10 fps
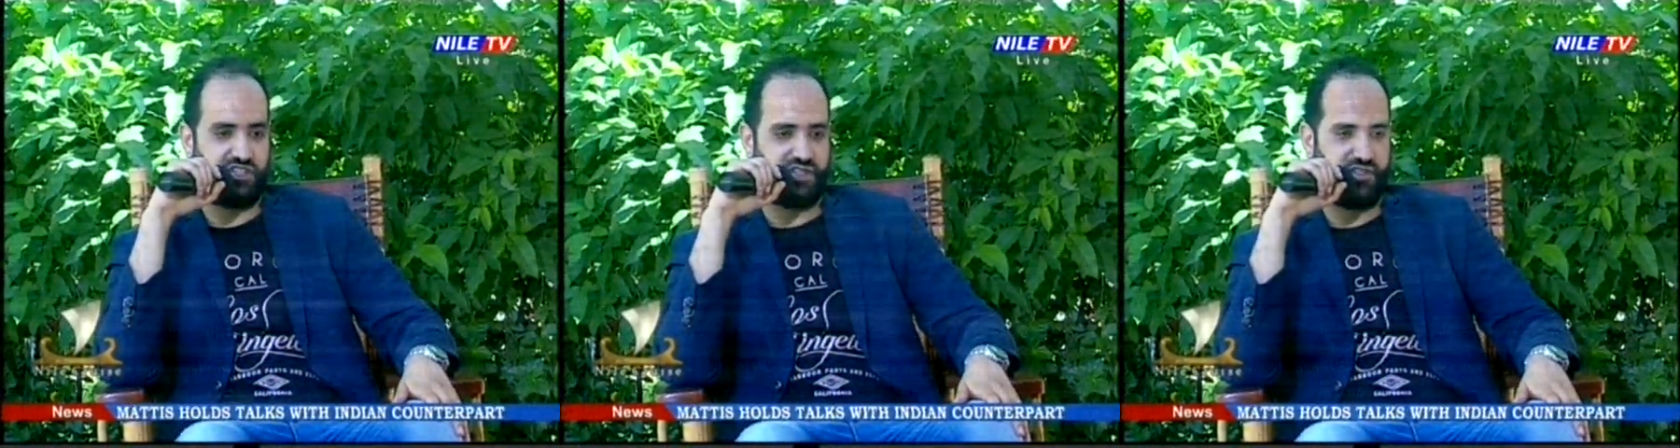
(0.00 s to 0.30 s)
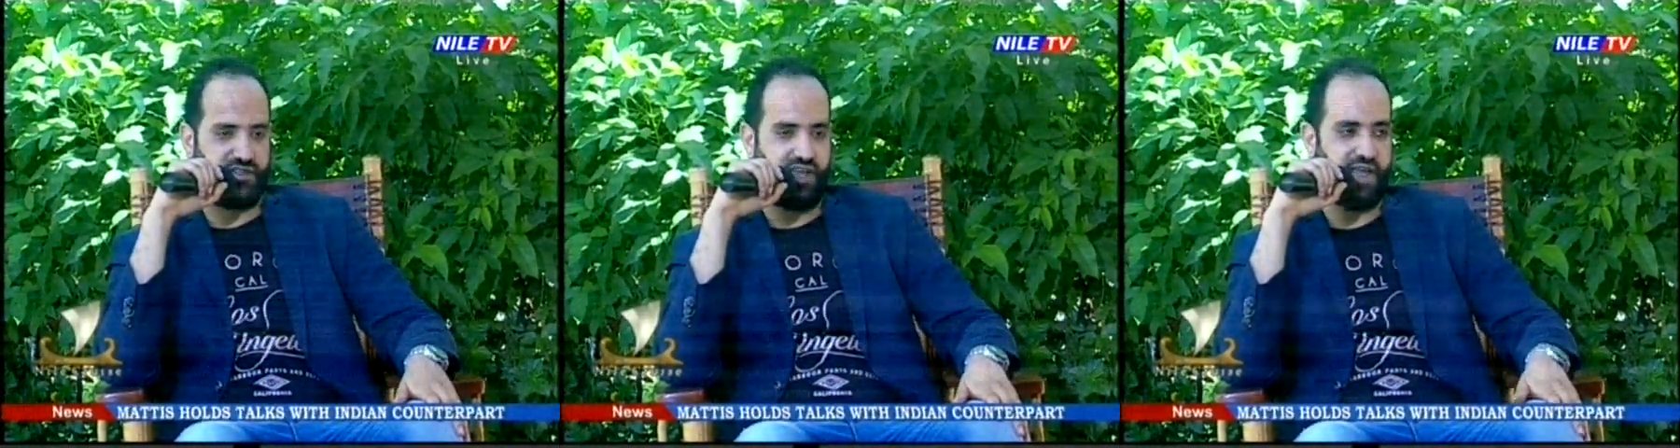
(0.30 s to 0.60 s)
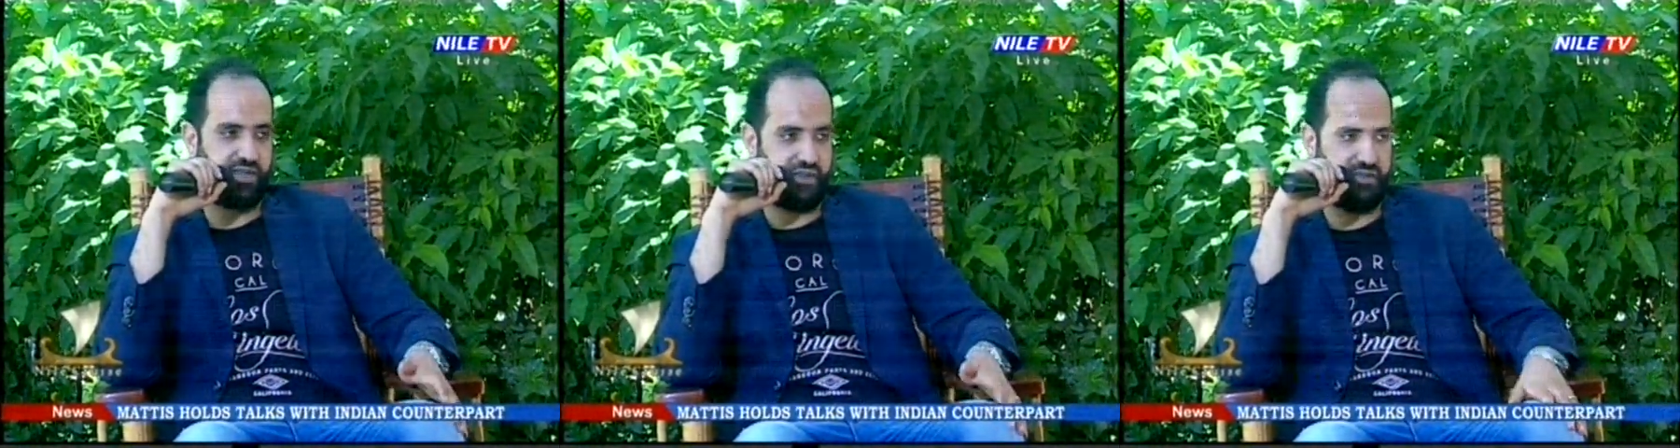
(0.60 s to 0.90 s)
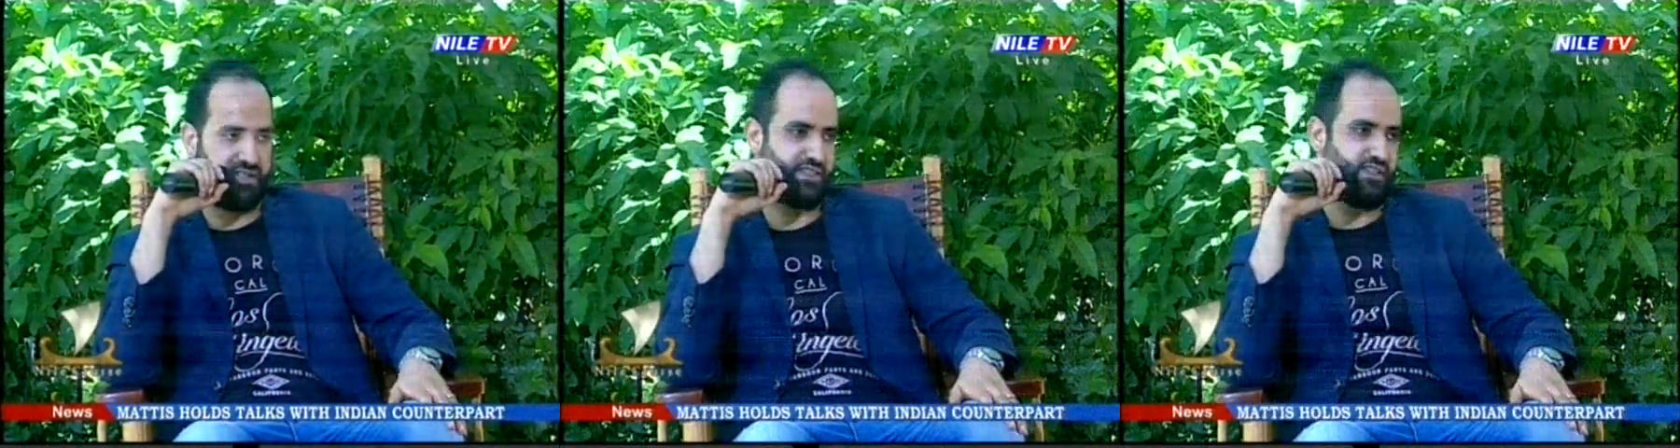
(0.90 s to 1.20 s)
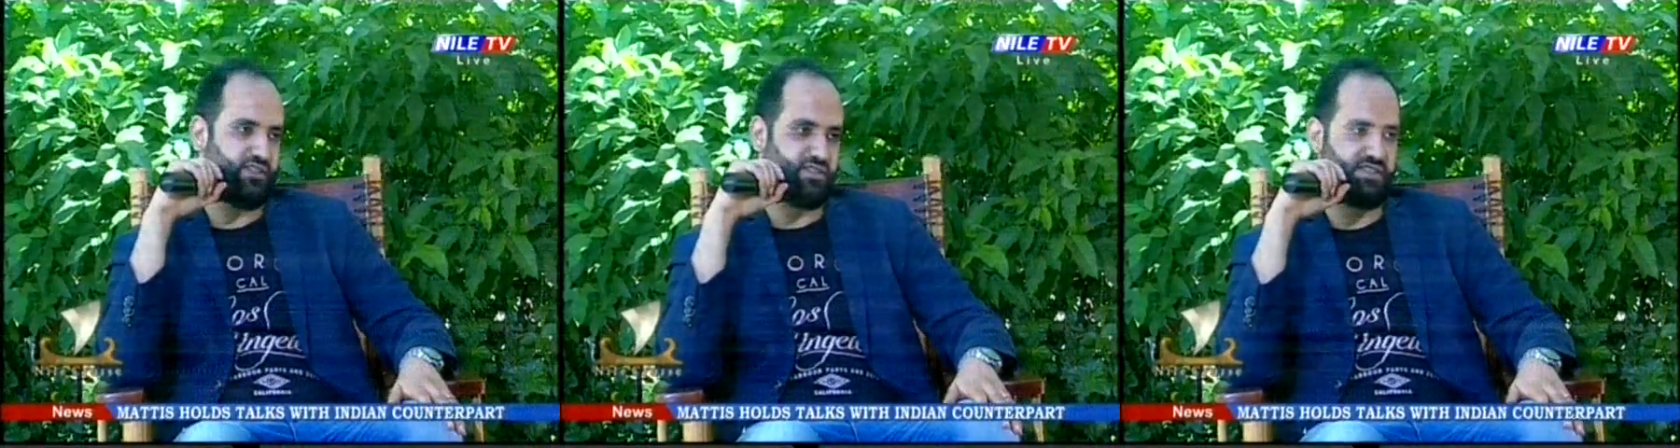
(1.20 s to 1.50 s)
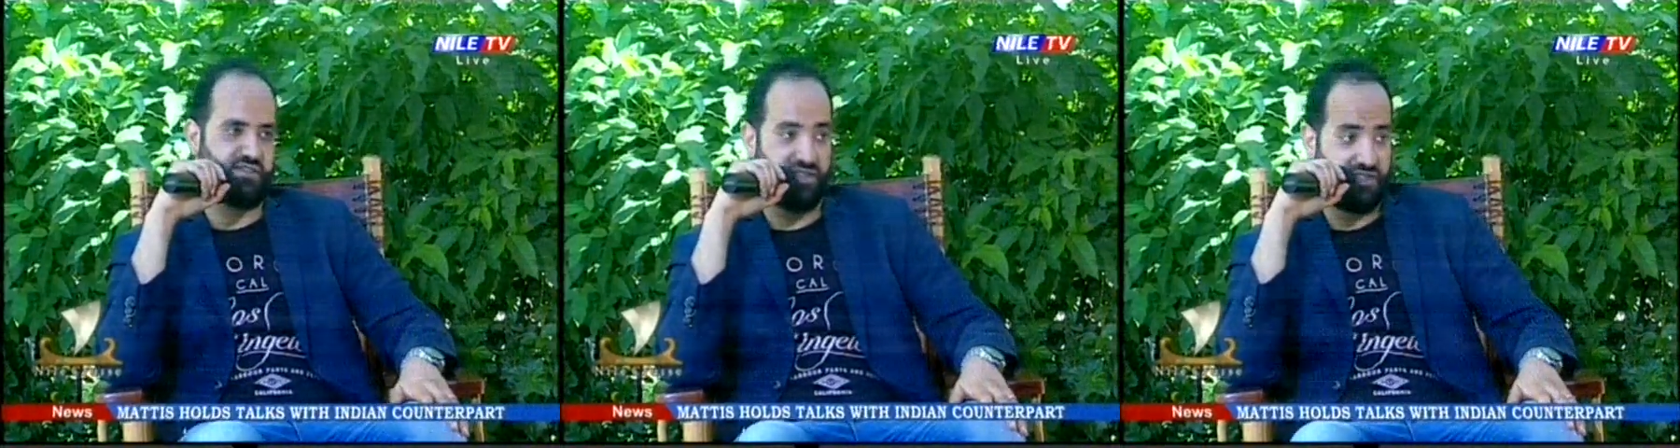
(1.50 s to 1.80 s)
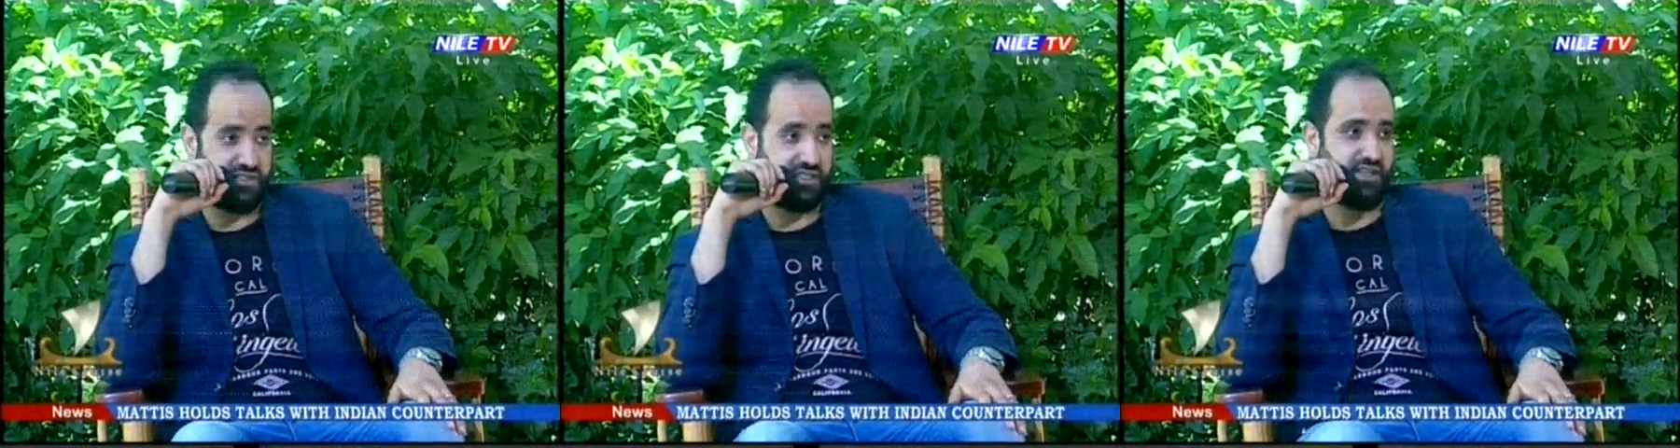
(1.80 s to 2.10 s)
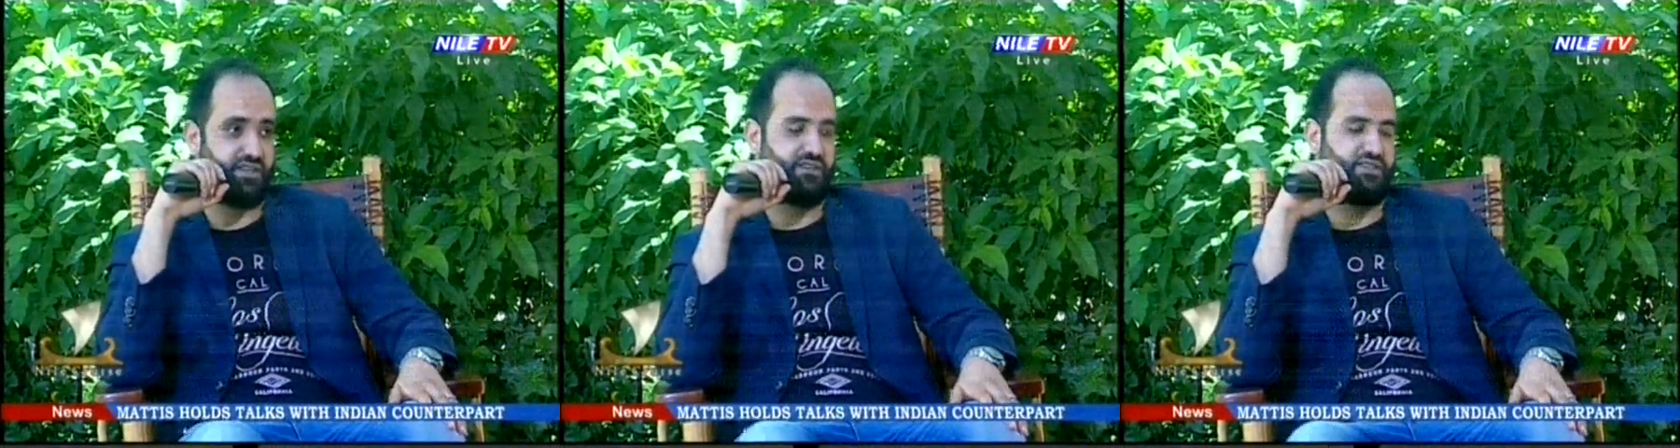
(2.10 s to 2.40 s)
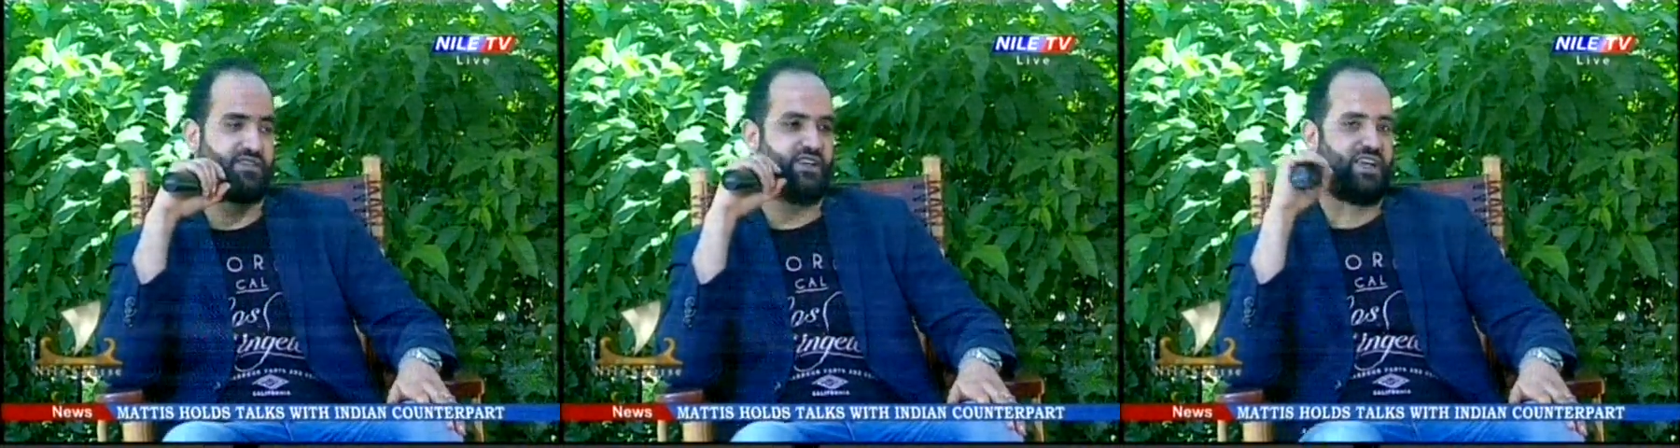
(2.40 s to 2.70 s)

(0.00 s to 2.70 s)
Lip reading: hadith studies, tafsir studies,